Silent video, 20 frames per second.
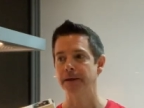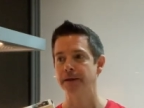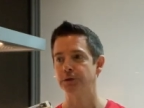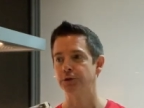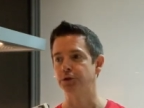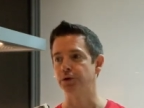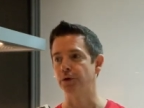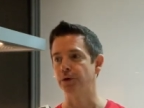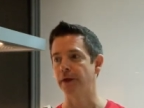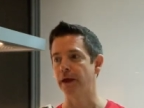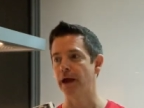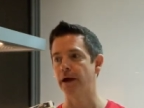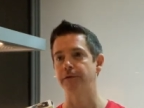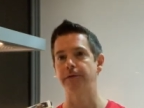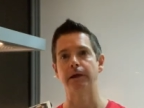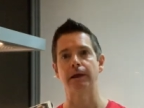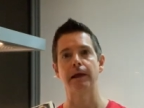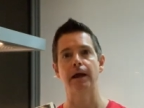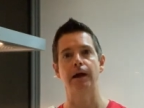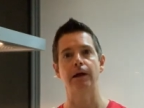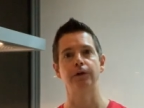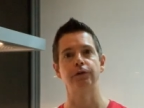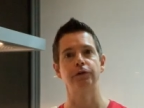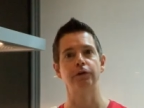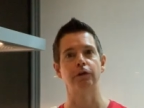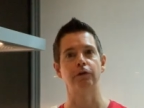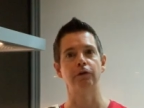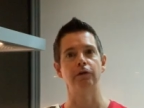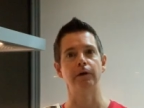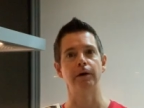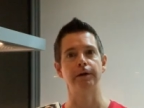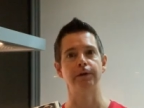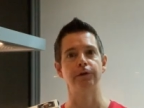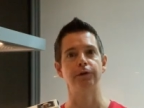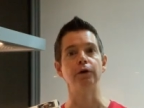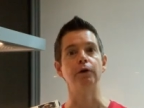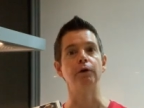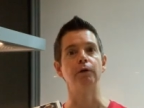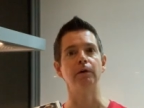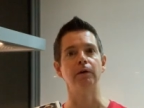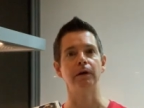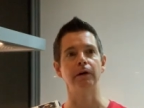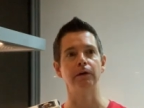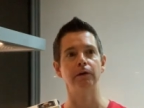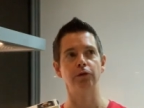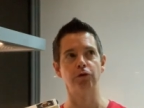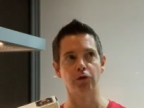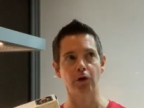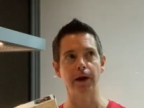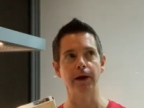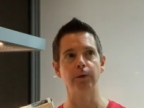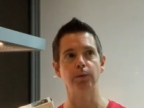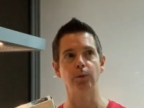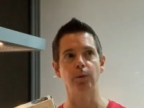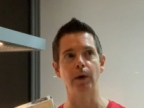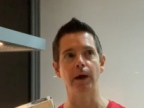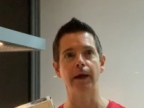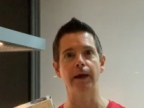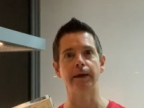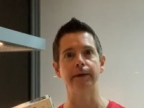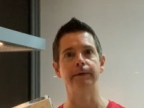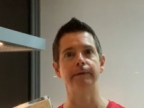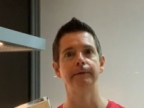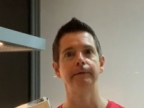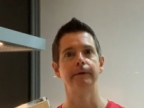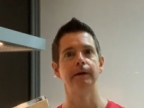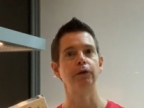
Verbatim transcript: So the Advent calendar created a great way